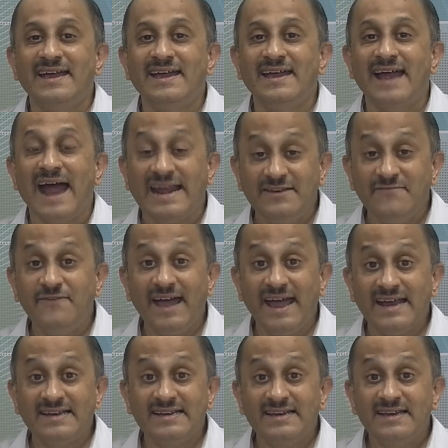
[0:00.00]
And in
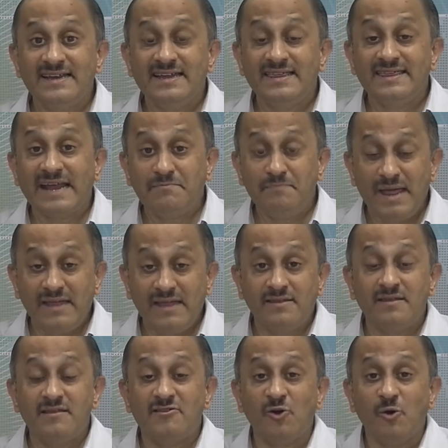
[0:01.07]
fact, that makes
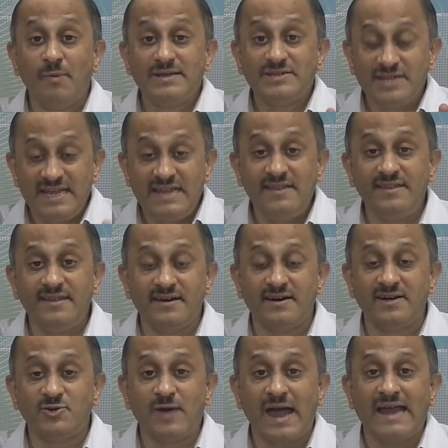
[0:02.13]
it so much easier
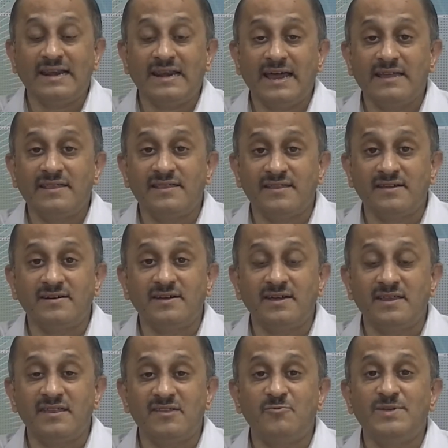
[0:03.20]
to analyze
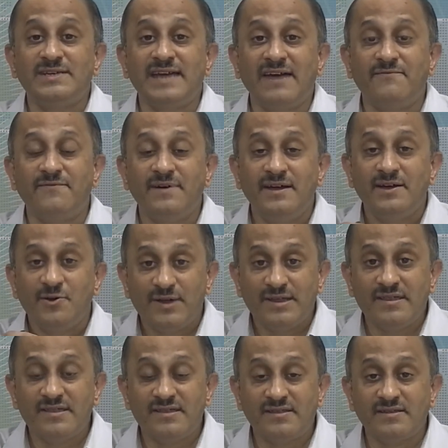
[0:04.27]
circuits which have
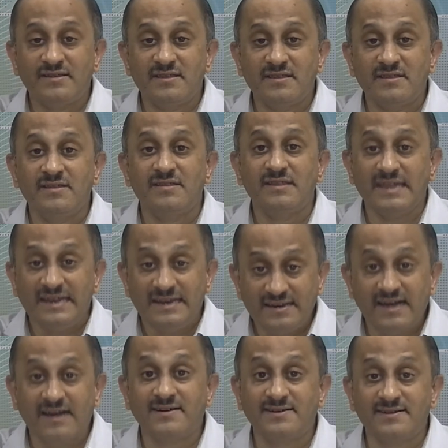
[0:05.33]
resistances,
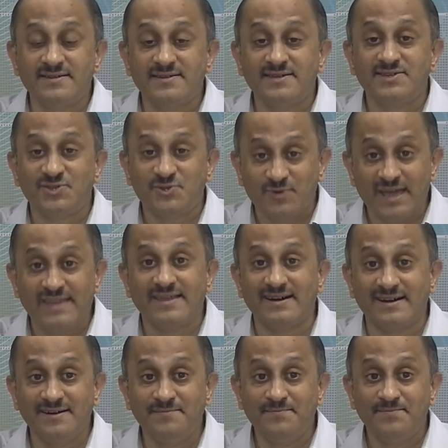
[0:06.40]
inductances
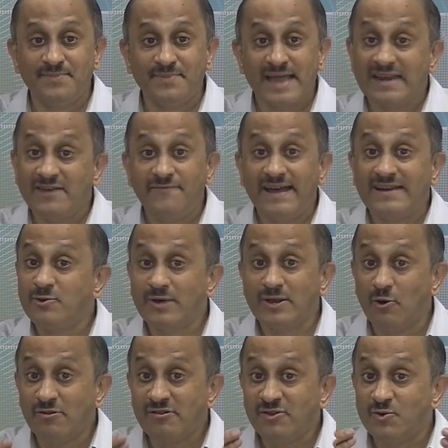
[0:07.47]
together. And in fact, you can
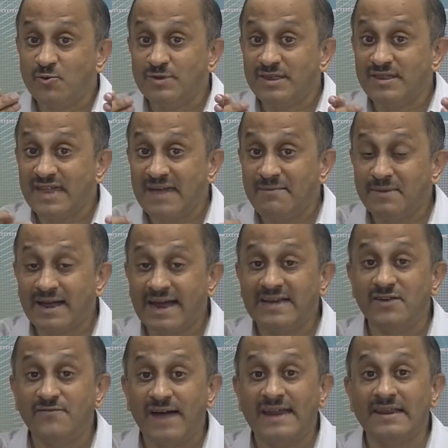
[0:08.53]
also do the same kind
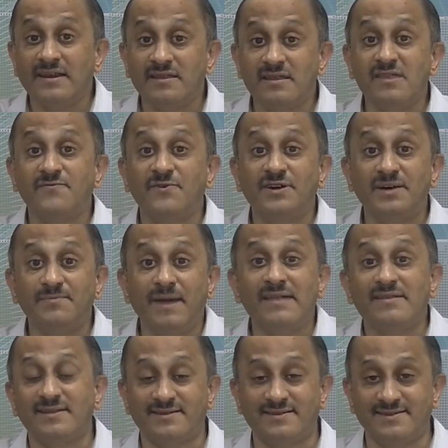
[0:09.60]
of analysis for
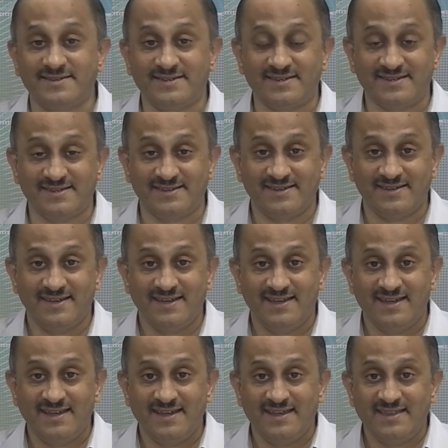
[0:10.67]
capacitances.
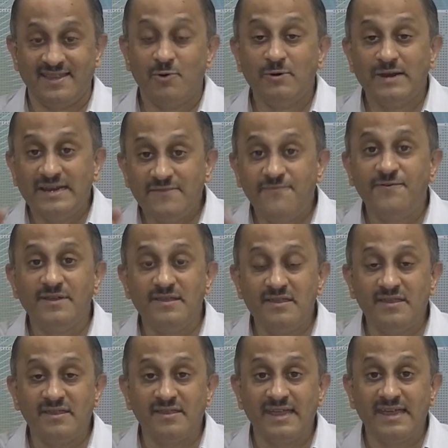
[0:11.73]
The only
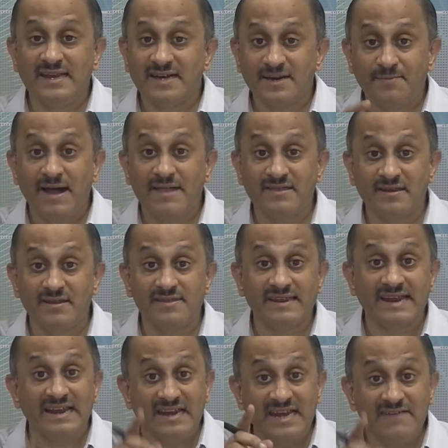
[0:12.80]
difference in a capacitance, and
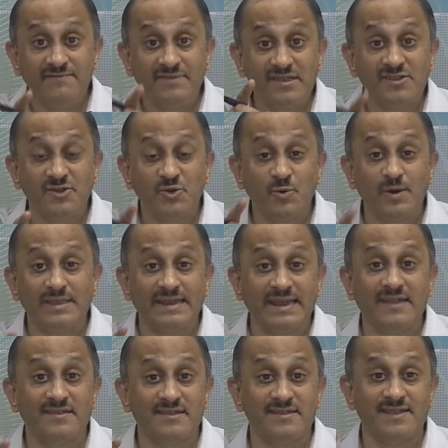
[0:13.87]
I will leave this to you as an
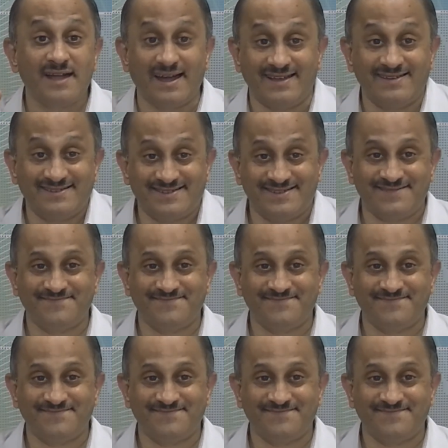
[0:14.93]
exercise.